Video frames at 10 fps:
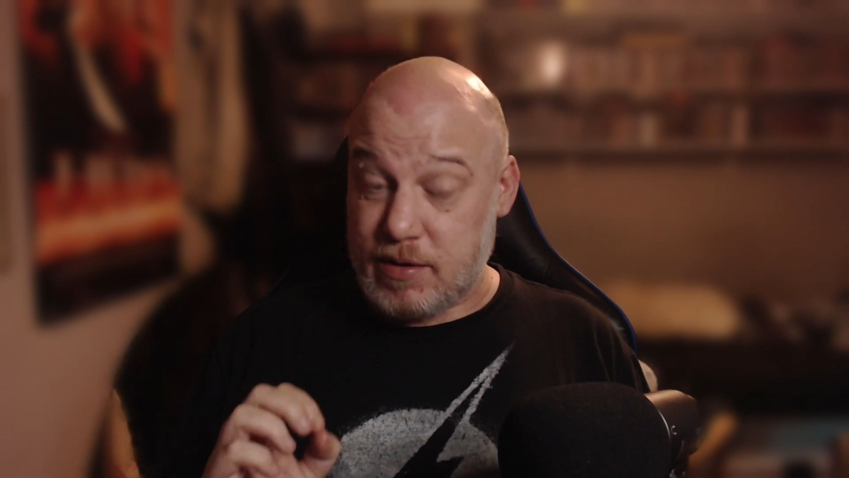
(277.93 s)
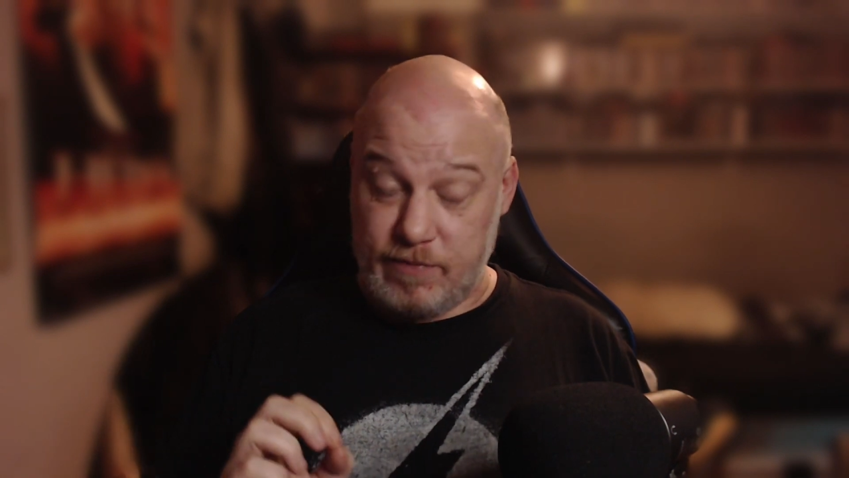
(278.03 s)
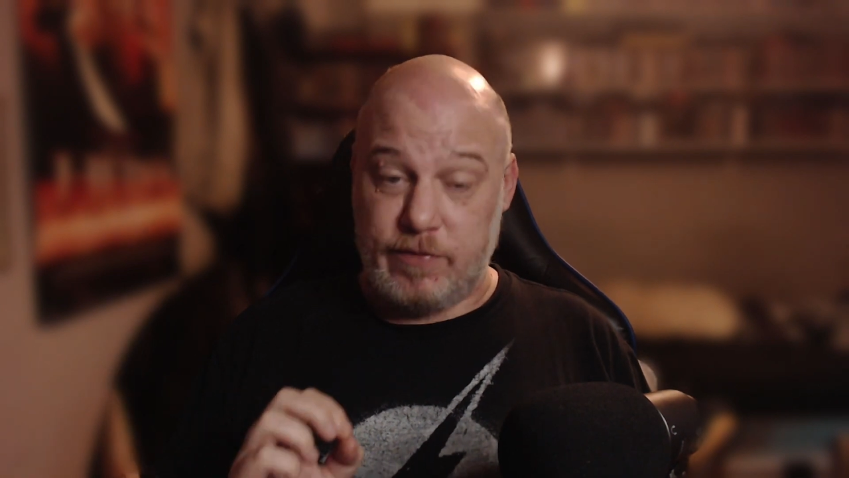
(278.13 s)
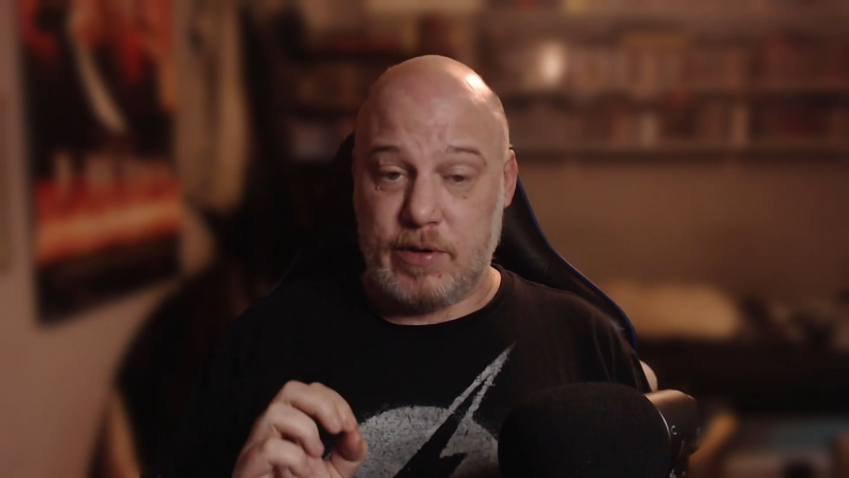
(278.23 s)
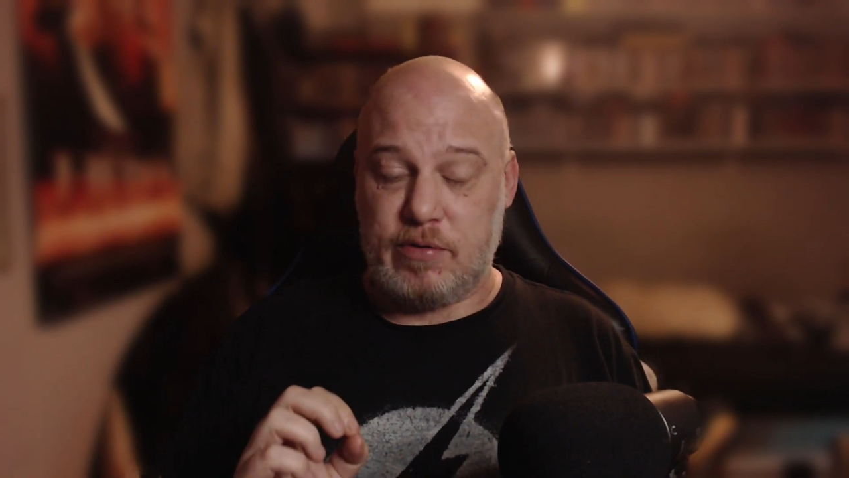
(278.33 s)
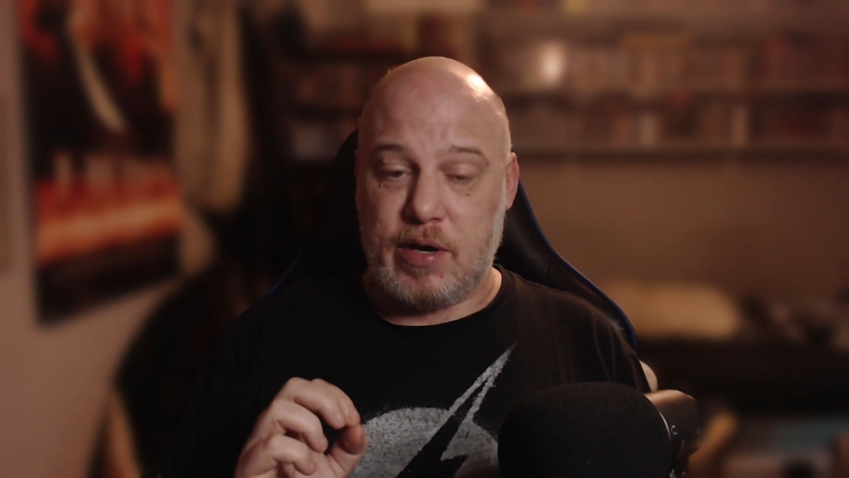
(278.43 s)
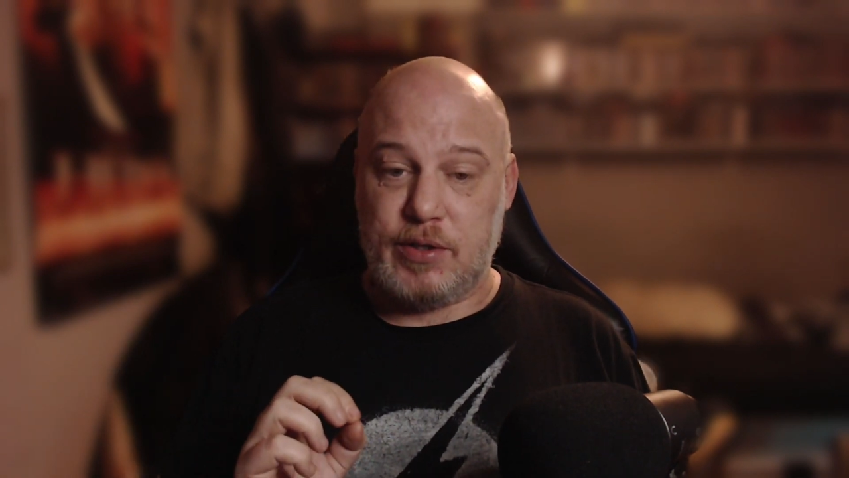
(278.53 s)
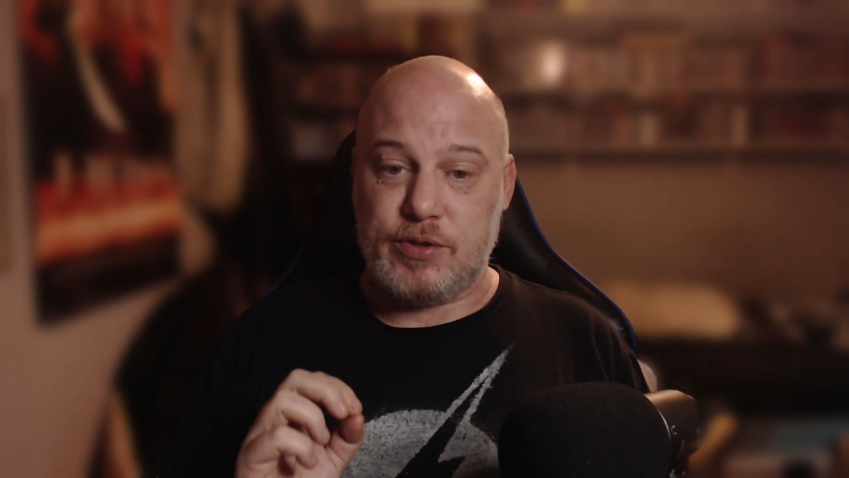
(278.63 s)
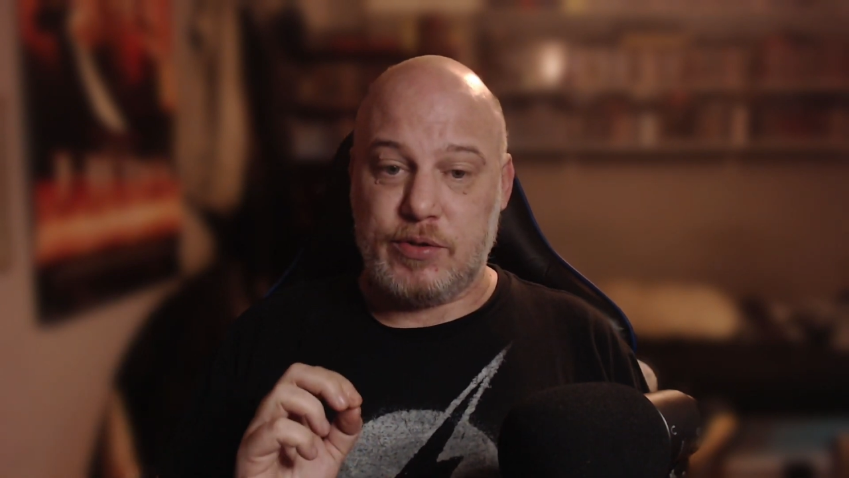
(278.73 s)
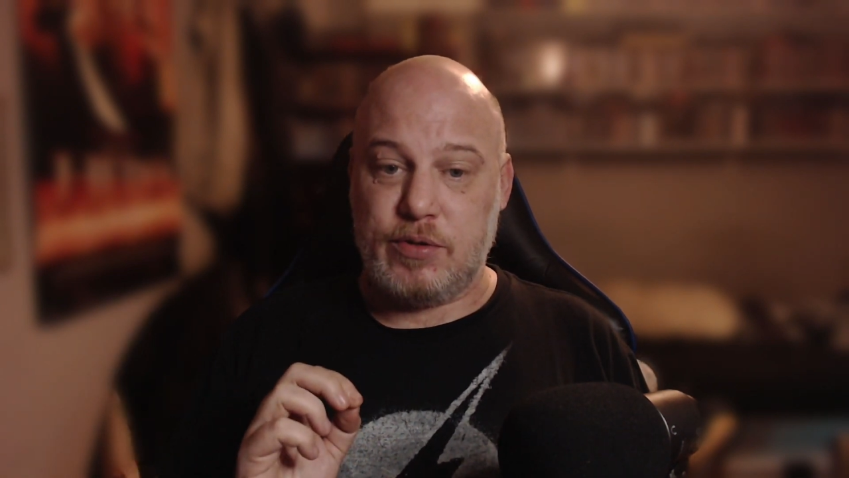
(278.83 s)

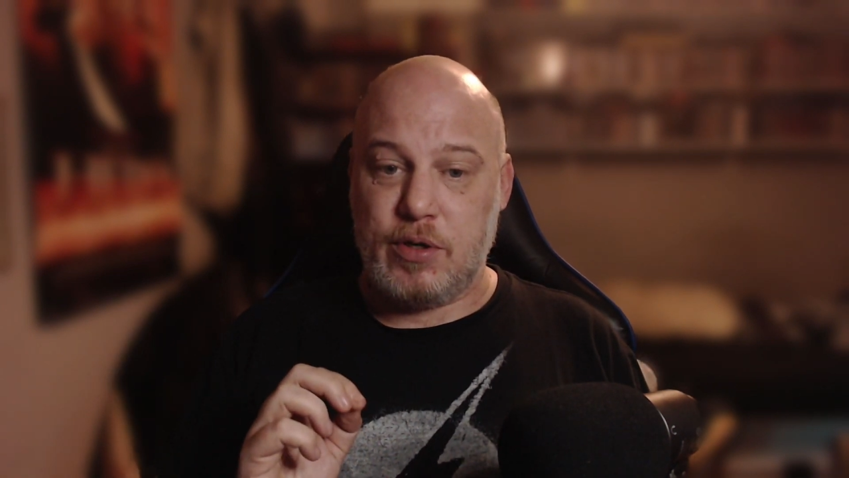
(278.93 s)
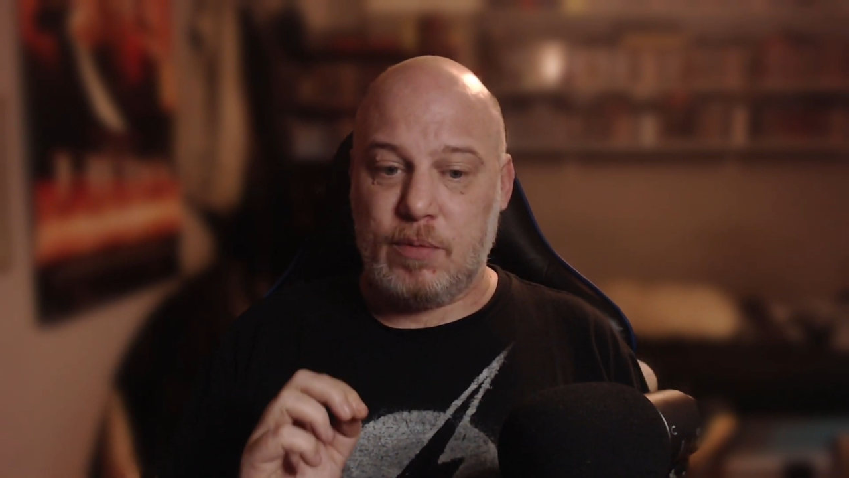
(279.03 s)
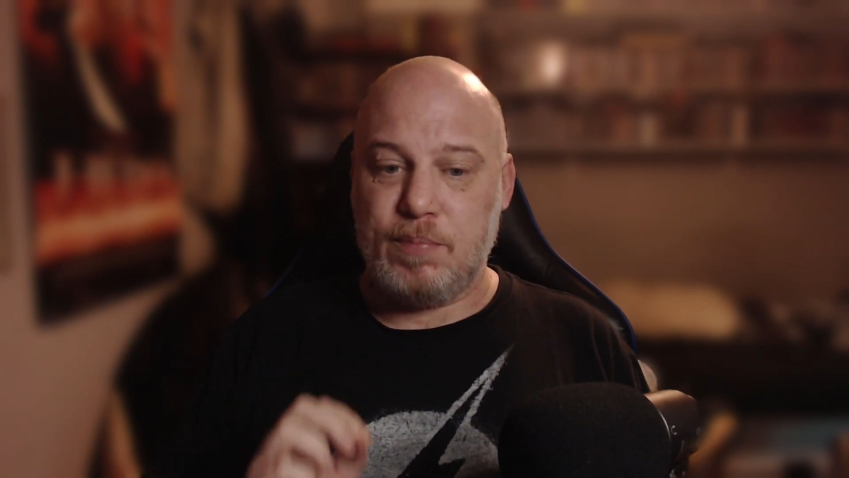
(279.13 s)
configuration,